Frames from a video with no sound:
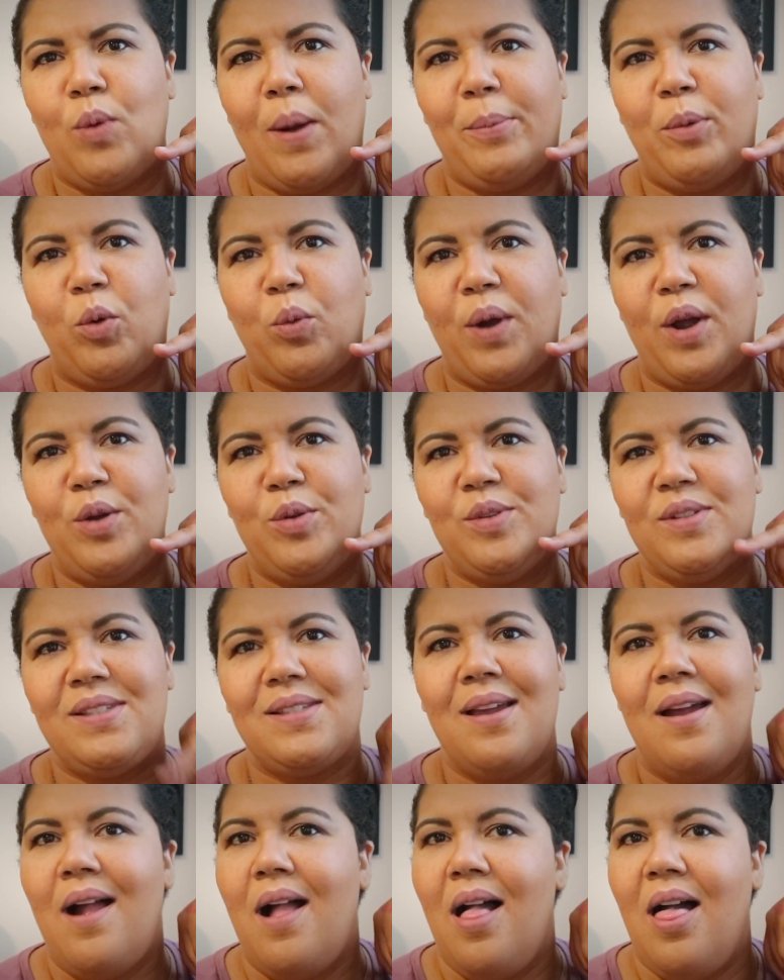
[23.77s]
Rebel Rose,
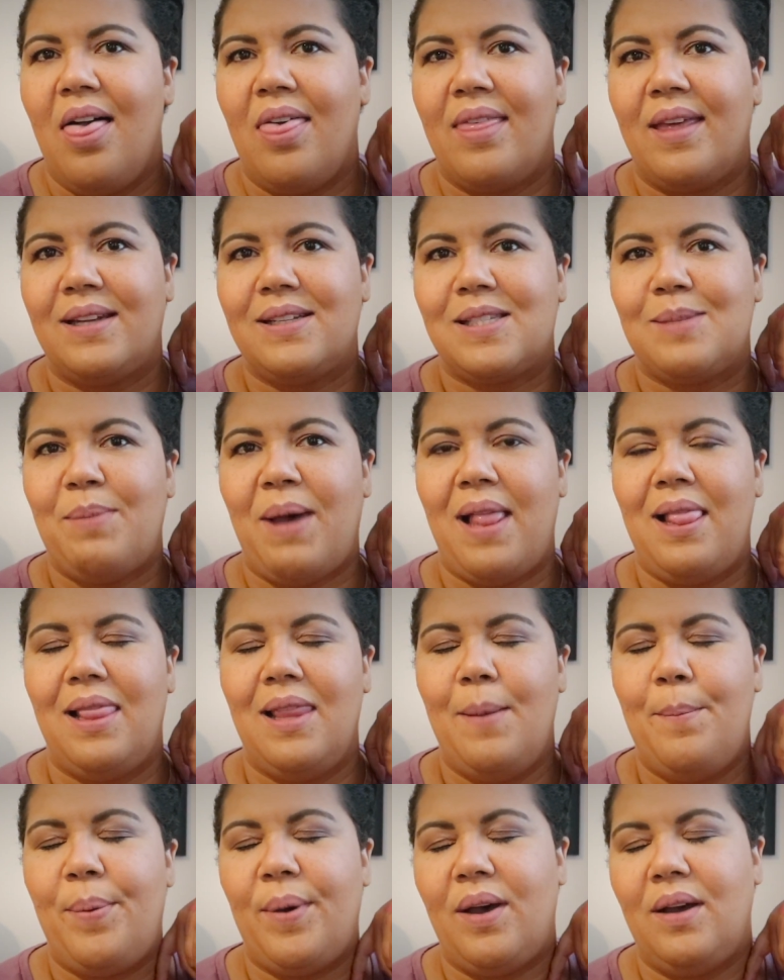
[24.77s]
and that is my
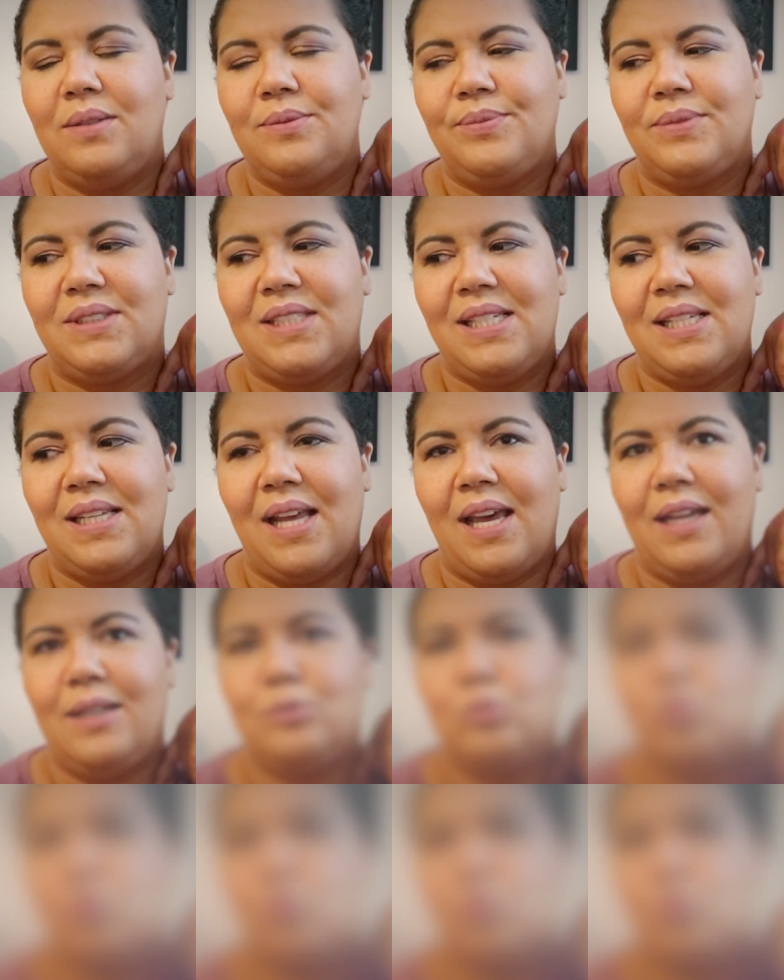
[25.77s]
lip today